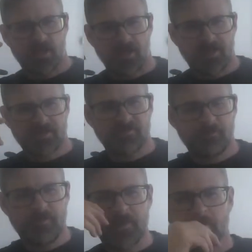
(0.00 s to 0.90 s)
lines of
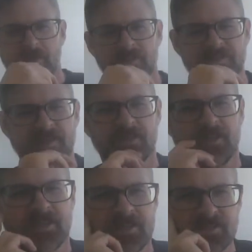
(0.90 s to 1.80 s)
memory inside
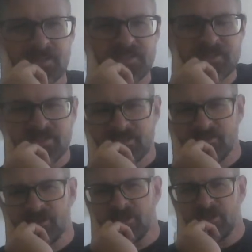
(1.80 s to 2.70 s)
line conditionalized system.
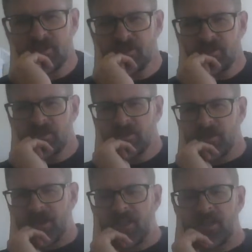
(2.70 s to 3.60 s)

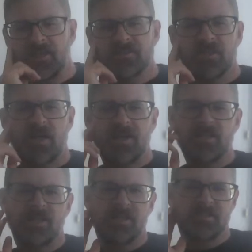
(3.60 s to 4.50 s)
The high lines and high
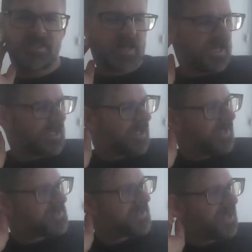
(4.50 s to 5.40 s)
lines and high
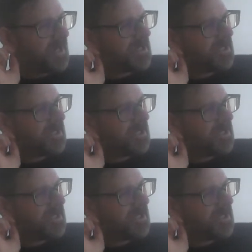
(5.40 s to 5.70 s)
lines and high